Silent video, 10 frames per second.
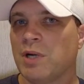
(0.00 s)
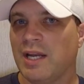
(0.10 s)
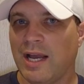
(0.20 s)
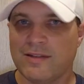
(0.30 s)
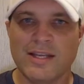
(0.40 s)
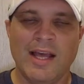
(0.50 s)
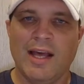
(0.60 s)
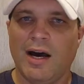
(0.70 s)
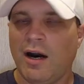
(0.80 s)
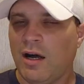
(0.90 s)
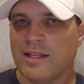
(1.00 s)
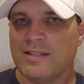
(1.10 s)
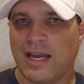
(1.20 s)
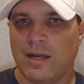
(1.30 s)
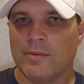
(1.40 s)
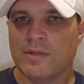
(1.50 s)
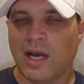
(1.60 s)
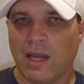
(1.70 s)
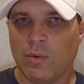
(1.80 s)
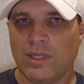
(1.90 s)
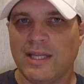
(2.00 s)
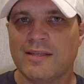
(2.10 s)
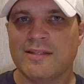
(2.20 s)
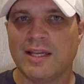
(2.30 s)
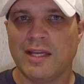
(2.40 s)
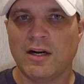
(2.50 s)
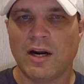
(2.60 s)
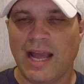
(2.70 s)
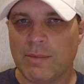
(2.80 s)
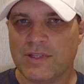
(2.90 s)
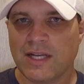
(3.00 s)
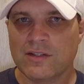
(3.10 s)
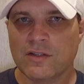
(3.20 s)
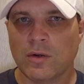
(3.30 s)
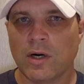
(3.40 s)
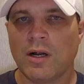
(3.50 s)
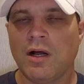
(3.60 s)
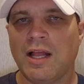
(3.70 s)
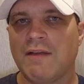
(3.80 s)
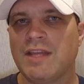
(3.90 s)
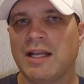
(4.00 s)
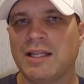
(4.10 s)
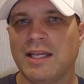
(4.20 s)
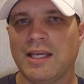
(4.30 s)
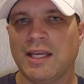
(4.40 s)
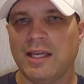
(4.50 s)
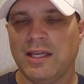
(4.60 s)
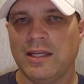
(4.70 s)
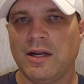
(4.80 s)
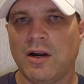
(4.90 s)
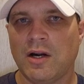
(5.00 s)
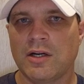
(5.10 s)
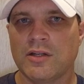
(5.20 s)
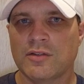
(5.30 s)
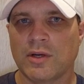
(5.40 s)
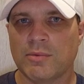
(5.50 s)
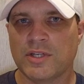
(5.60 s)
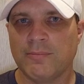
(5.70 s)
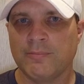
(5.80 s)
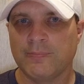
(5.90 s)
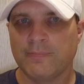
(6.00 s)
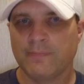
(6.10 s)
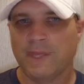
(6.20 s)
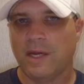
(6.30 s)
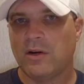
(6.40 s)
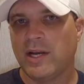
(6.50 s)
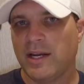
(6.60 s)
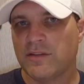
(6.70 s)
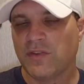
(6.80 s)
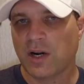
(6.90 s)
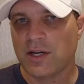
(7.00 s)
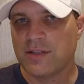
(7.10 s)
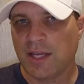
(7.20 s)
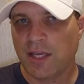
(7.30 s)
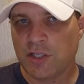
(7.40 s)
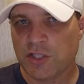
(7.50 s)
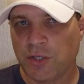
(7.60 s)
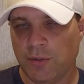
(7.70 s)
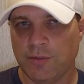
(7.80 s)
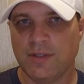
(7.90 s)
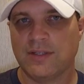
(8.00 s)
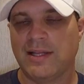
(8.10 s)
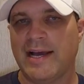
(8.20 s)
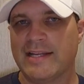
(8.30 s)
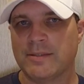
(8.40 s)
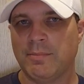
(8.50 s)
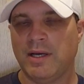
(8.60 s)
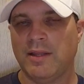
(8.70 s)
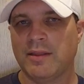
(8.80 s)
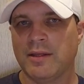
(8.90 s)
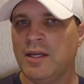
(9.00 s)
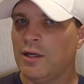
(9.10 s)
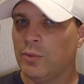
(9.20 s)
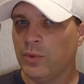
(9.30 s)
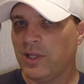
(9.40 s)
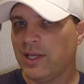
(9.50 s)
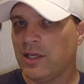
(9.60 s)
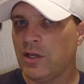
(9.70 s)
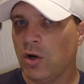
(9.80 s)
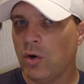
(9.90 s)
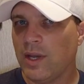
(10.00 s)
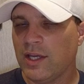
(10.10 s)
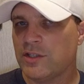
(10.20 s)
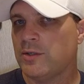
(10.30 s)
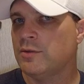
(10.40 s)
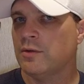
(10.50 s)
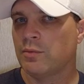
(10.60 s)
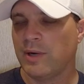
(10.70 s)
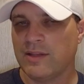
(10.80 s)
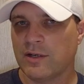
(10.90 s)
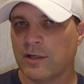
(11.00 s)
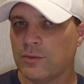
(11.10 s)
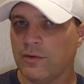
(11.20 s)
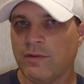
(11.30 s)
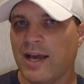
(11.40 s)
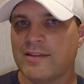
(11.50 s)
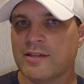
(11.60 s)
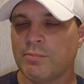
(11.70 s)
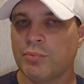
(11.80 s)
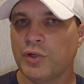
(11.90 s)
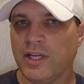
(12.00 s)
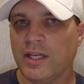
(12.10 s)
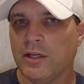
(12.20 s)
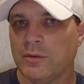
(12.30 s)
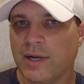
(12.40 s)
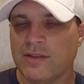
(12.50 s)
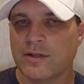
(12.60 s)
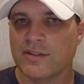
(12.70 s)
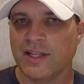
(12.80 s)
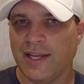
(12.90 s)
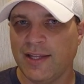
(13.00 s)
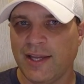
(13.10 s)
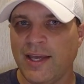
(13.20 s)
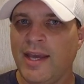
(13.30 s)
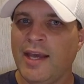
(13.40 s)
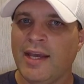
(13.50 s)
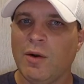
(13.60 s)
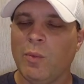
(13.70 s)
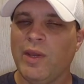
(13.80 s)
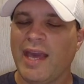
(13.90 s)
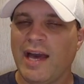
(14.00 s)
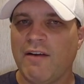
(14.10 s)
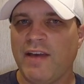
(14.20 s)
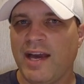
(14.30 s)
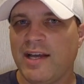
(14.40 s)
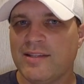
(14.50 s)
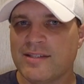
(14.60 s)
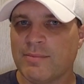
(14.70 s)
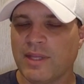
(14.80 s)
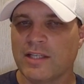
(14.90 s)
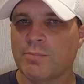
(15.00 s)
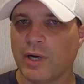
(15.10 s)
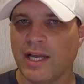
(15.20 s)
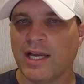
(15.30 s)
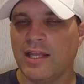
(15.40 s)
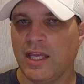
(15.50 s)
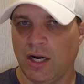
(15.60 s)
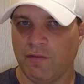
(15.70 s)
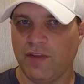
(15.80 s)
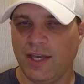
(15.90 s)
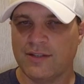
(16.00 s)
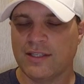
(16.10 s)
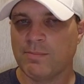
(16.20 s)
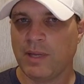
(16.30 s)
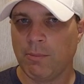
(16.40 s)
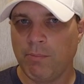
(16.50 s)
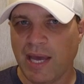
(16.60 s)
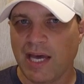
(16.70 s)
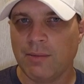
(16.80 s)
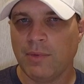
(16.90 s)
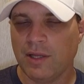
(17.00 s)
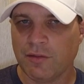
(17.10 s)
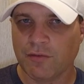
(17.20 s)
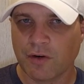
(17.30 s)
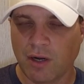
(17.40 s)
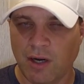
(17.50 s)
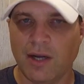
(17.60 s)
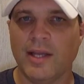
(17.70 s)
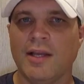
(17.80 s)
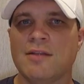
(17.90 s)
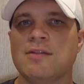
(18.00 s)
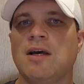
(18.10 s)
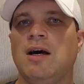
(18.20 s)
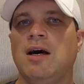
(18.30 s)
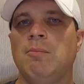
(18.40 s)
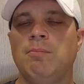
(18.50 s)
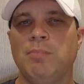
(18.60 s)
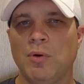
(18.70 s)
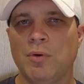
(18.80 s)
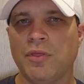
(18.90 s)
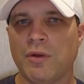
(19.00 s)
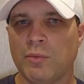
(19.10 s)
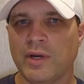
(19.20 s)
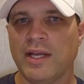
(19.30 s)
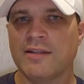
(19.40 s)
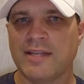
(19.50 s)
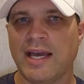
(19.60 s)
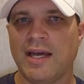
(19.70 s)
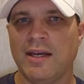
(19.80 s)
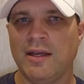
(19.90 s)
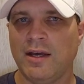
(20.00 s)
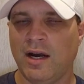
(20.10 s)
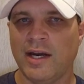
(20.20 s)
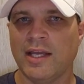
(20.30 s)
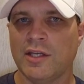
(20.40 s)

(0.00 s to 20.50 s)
pretty nice. All these items I will list in our Amazon store. I'll have that link in our description. All right, as far as issues this last month, really no issues with renters. We've had some pretty good renters lately. We have had some things break on the RVs. It's been a bad month for awnings. Both rigs had awning